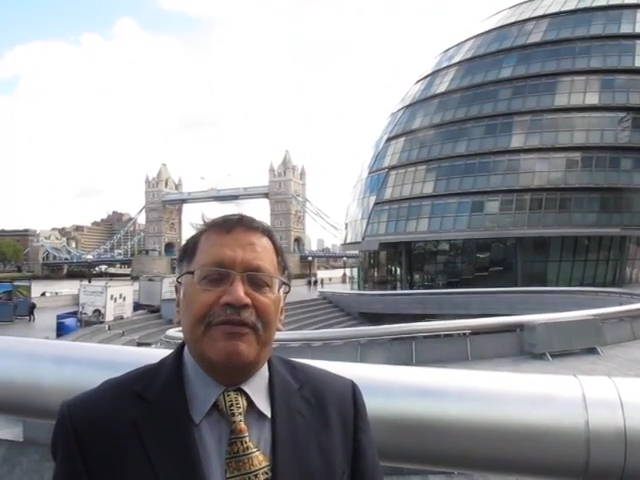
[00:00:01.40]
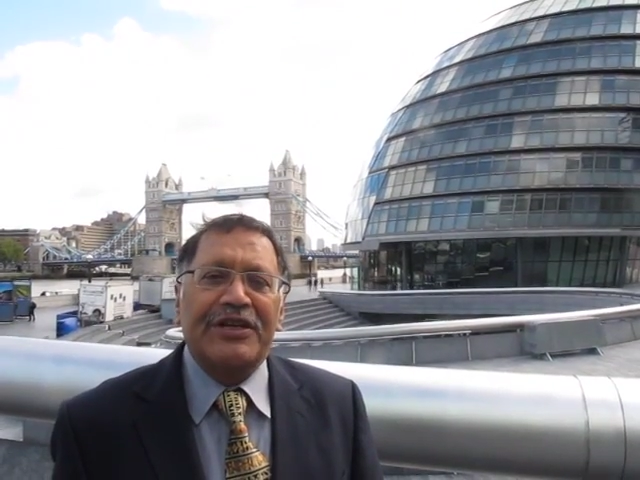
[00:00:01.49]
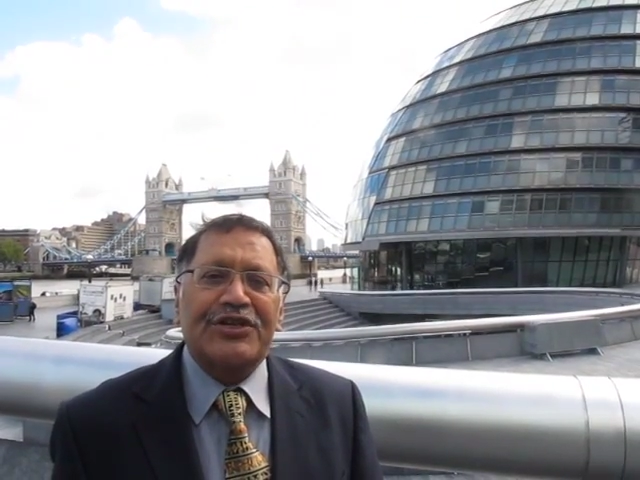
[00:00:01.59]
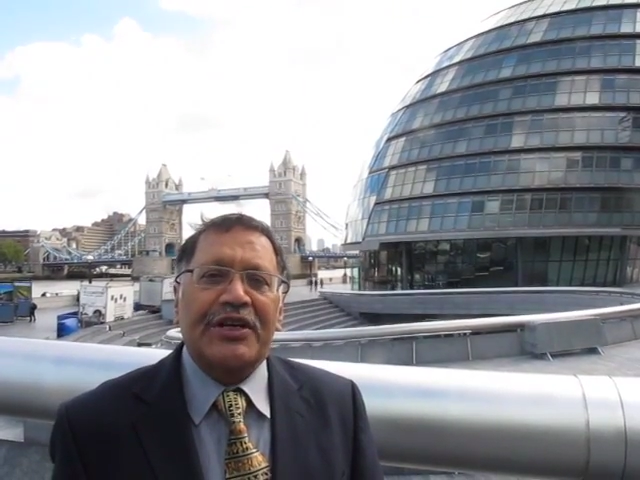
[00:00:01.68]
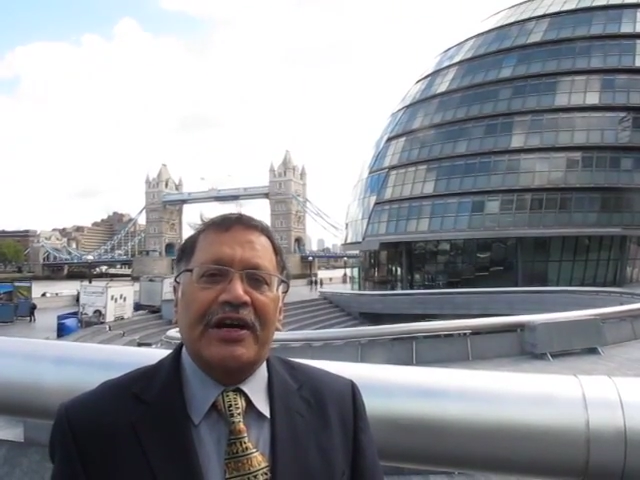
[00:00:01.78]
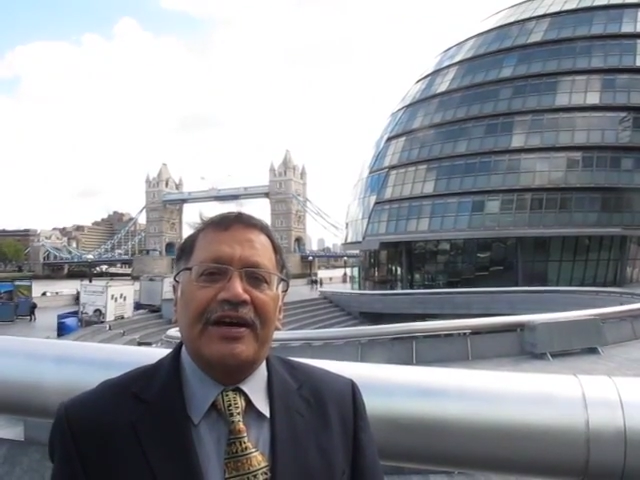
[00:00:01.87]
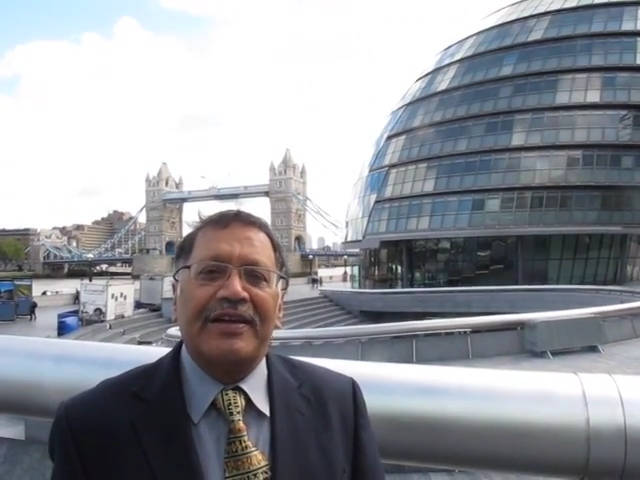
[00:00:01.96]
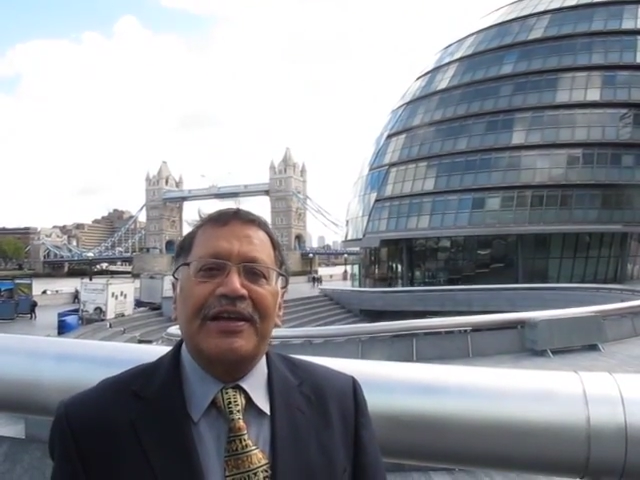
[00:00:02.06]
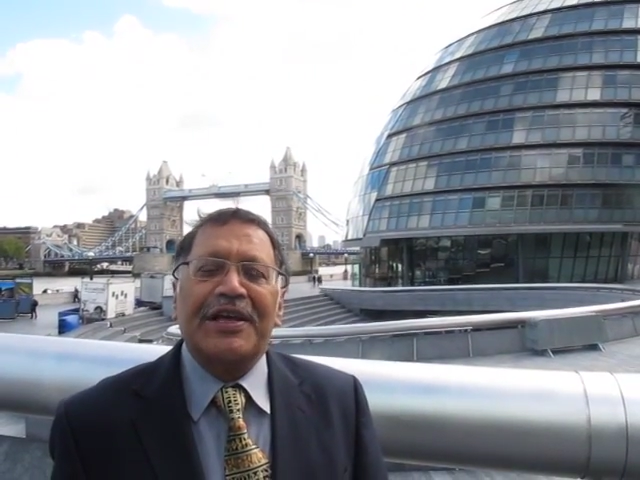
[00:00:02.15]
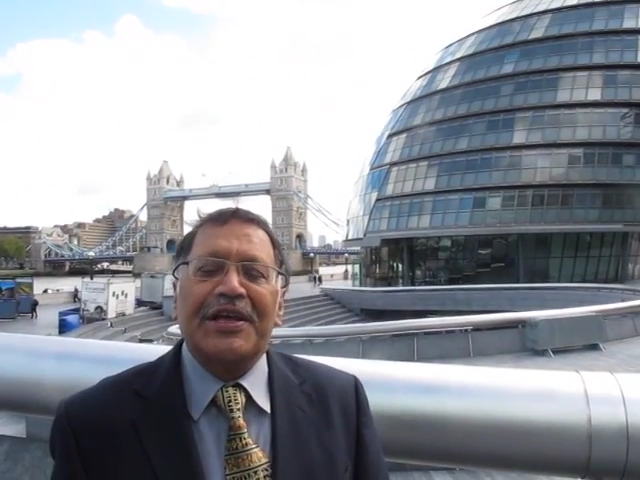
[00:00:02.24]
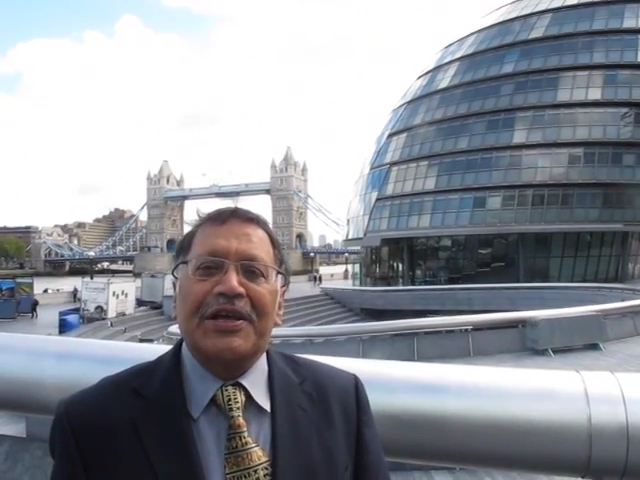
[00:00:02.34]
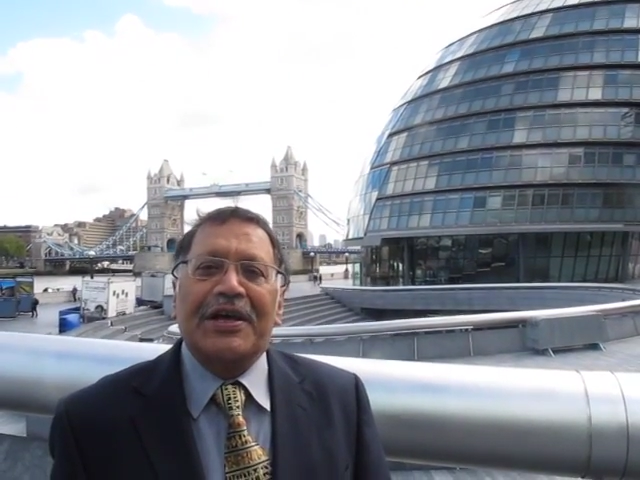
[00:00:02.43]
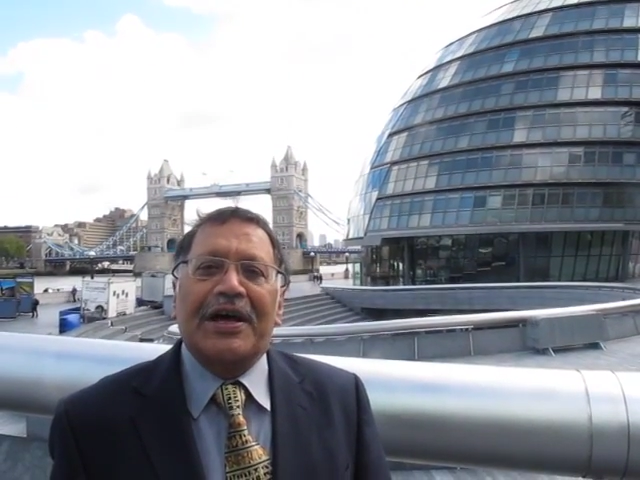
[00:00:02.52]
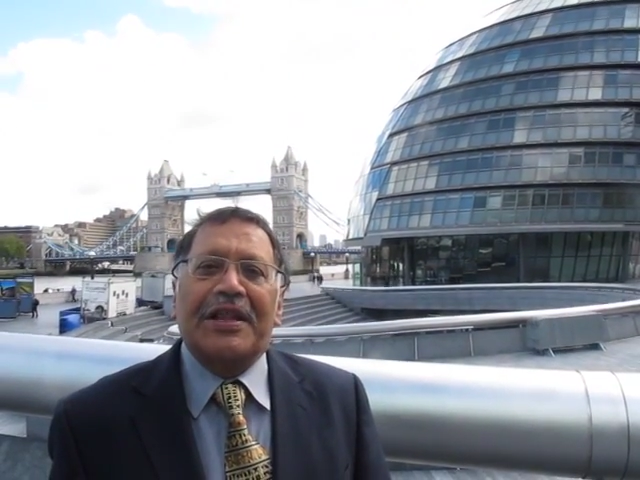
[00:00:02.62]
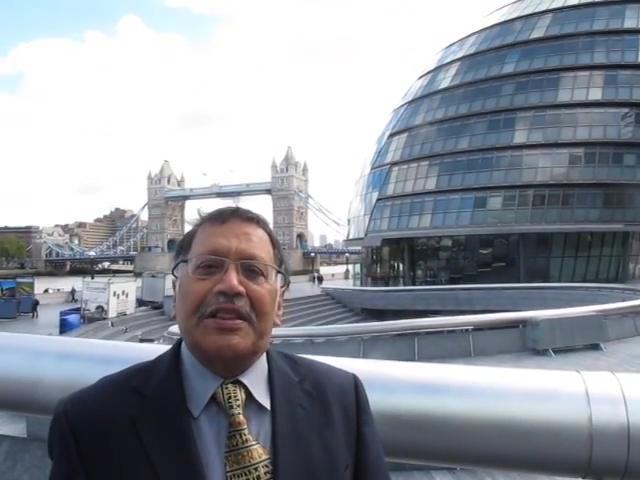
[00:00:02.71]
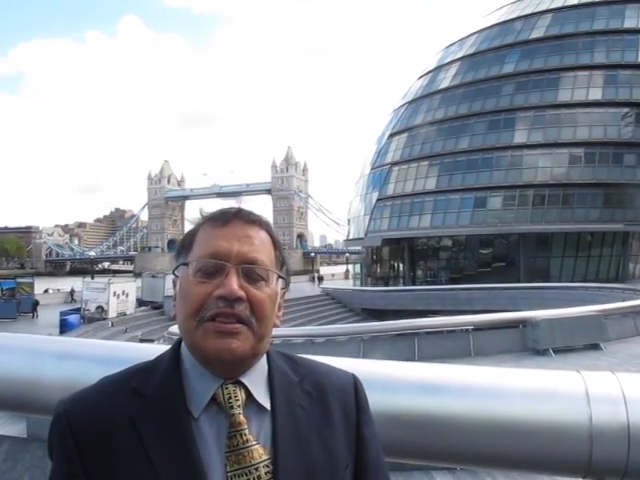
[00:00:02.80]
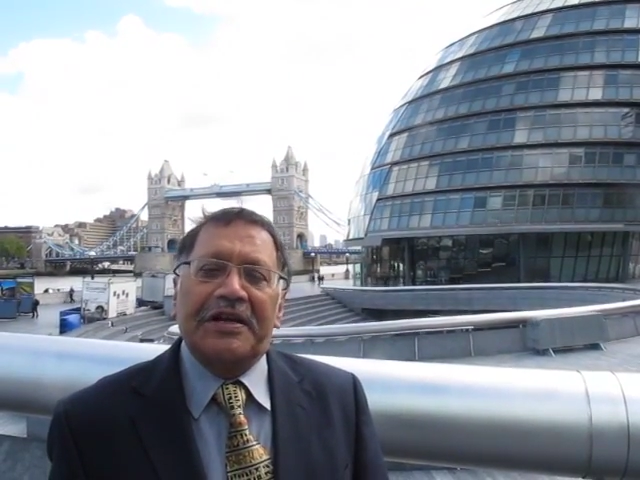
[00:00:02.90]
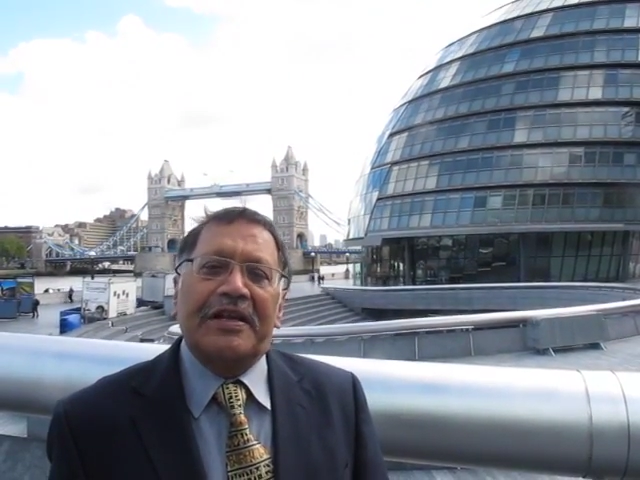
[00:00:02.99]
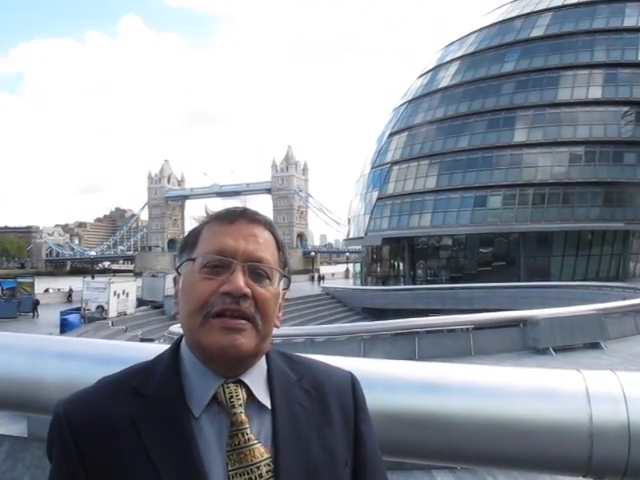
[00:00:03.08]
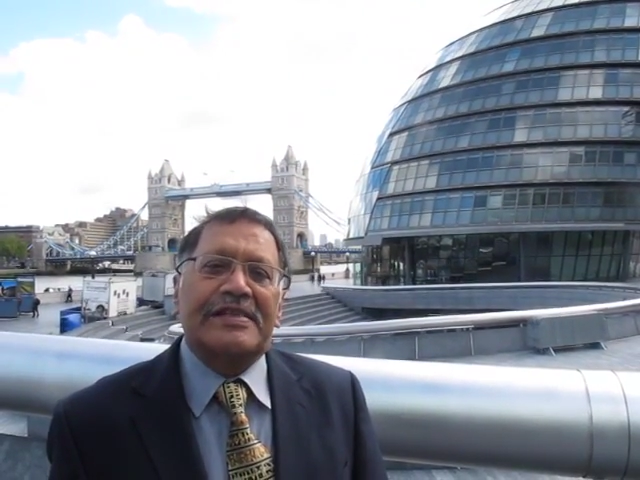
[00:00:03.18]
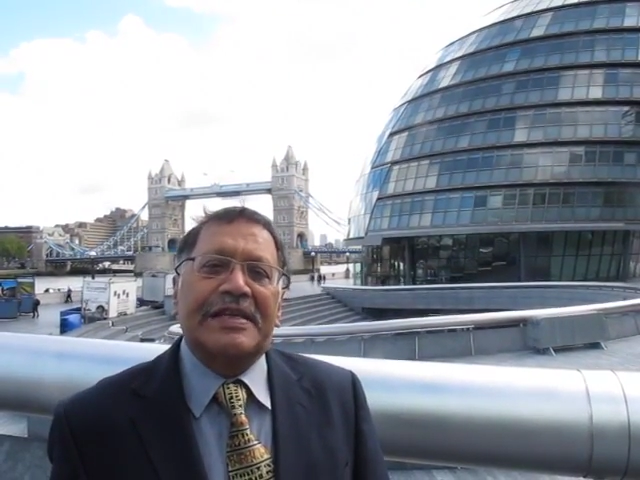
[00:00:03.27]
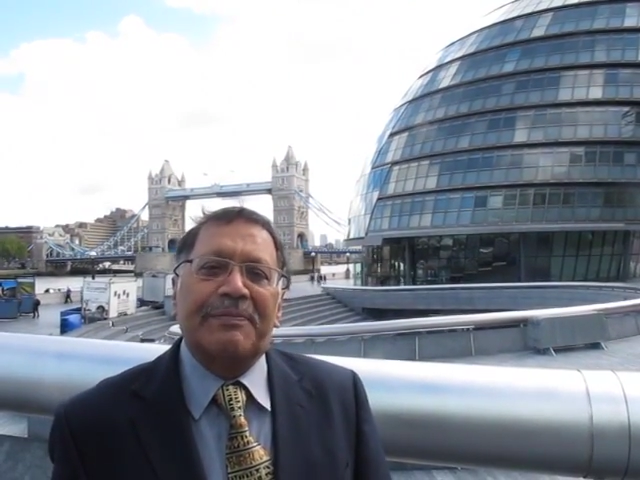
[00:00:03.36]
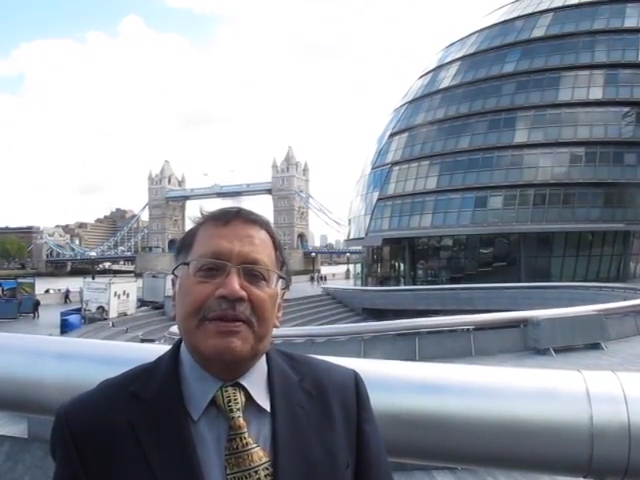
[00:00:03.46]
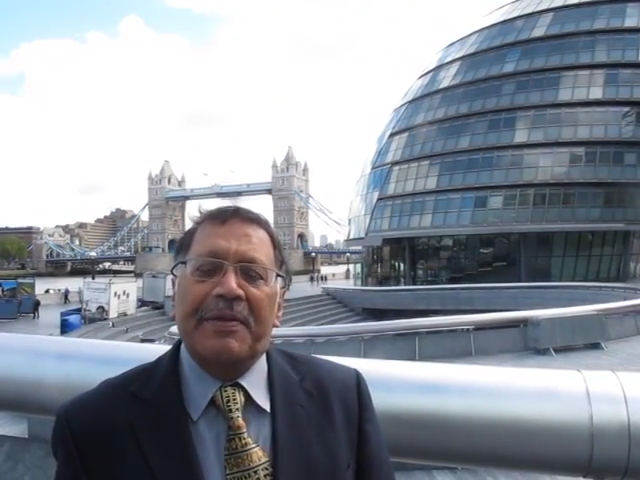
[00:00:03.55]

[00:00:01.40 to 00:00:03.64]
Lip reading: Navin Shah, London Assembly